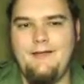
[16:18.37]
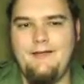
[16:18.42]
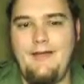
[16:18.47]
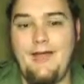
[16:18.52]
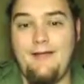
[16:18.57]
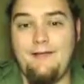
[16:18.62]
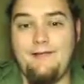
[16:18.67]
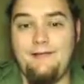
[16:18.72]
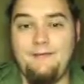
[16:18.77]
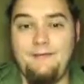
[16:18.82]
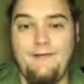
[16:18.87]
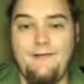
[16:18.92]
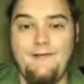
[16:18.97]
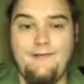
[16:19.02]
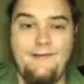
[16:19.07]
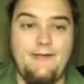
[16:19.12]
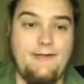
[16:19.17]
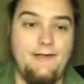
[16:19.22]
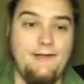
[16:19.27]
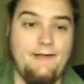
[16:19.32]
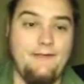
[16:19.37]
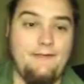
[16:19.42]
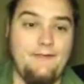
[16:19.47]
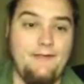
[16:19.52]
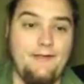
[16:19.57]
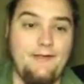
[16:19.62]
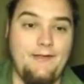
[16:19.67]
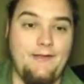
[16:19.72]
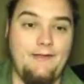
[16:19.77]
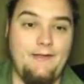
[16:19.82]
Now, the more I said here,
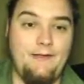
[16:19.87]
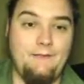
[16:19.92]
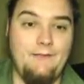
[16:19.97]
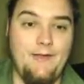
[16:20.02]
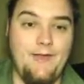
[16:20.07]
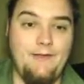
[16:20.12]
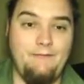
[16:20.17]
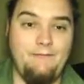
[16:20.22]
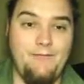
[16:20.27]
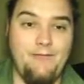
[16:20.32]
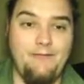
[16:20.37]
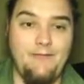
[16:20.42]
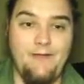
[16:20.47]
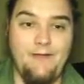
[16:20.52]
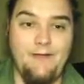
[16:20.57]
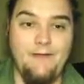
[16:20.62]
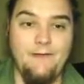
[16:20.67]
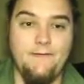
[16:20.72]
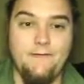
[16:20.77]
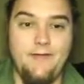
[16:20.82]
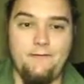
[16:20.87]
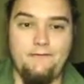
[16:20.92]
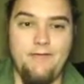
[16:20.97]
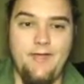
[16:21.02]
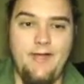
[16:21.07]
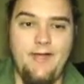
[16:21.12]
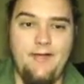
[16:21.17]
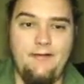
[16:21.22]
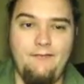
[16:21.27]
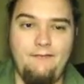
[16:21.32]
you may be thinking to yourself,
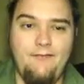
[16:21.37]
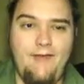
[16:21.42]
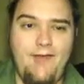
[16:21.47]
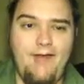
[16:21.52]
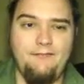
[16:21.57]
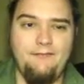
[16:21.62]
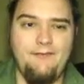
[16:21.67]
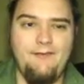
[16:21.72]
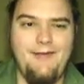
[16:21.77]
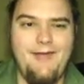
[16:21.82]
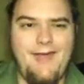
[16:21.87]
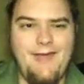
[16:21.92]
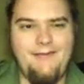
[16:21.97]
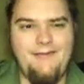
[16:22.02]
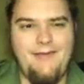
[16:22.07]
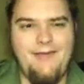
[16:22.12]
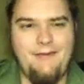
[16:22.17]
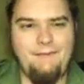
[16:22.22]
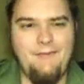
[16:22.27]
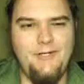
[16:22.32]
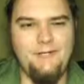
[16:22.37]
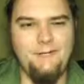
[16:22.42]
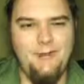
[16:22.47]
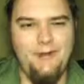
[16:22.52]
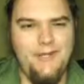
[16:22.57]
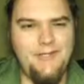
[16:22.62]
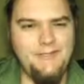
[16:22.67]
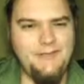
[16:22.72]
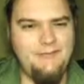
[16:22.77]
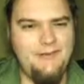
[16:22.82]
wow, if you hate it that much,
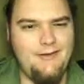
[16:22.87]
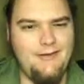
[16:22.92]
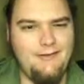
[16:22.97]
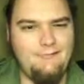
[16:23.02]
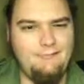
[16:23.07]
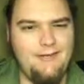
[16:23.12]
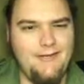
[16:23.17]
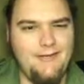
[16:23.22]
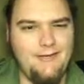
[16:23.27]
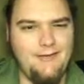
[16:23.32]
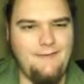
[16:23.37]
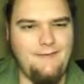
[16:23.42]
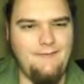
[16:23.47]
why'd you recommend it?